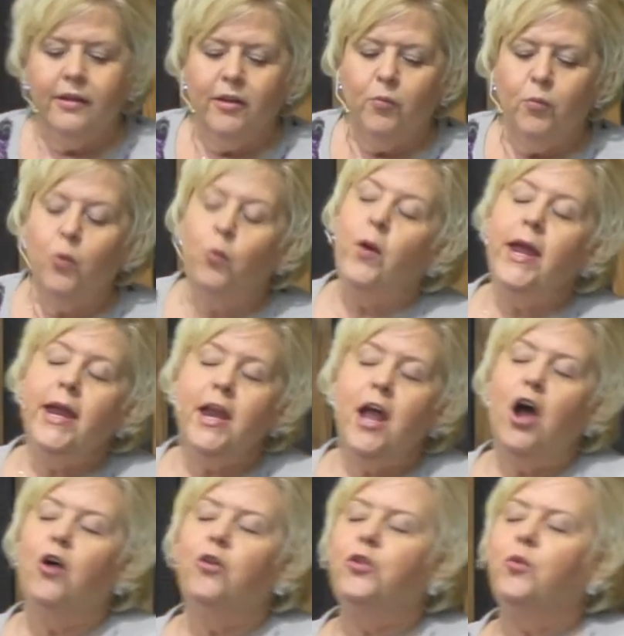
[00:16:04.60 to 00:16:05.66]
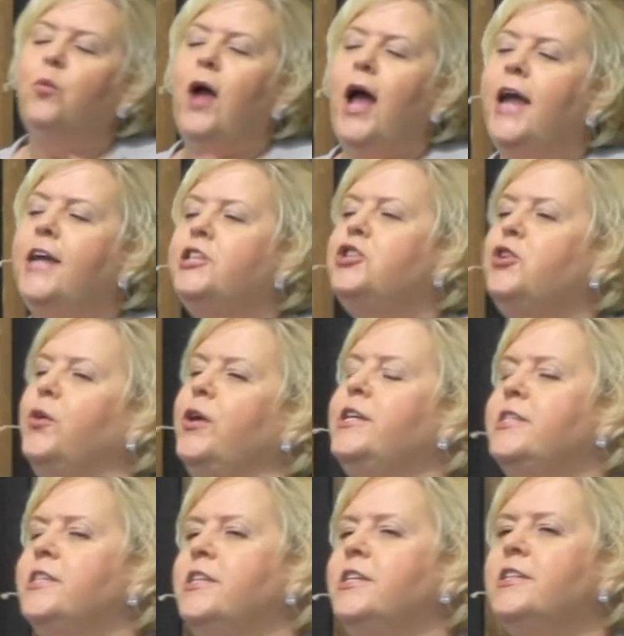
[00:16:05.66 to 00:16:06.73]
But we know the right
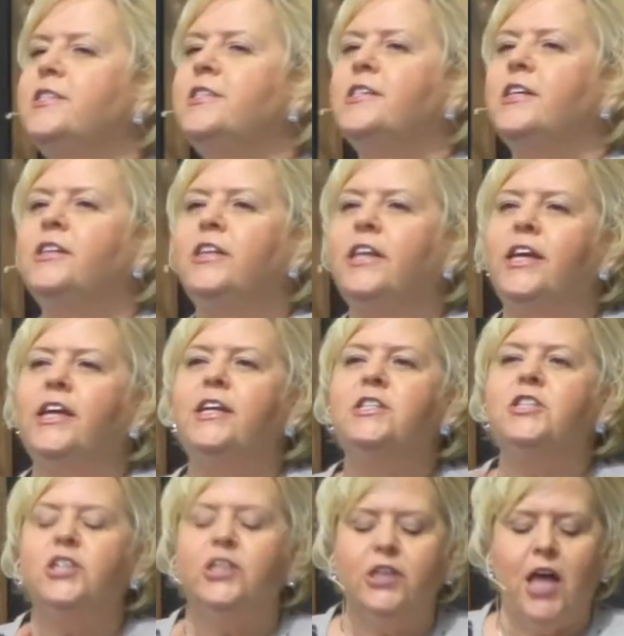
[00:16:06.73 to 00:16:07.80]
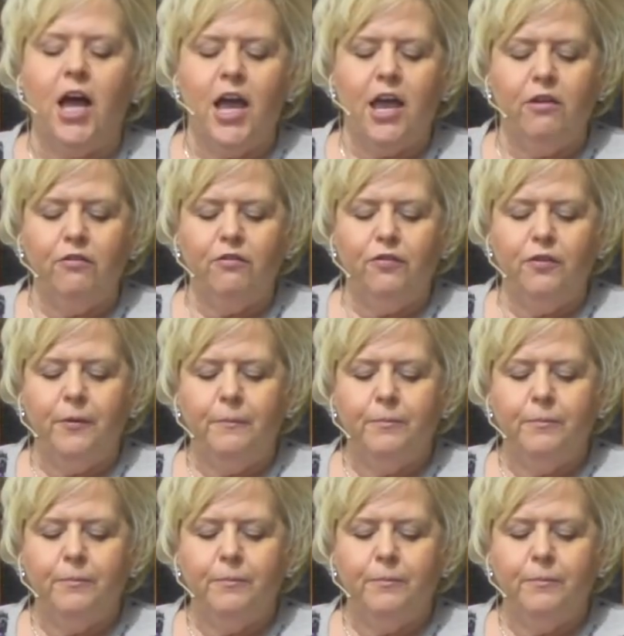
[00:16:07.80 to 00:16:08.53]
choices lead to life.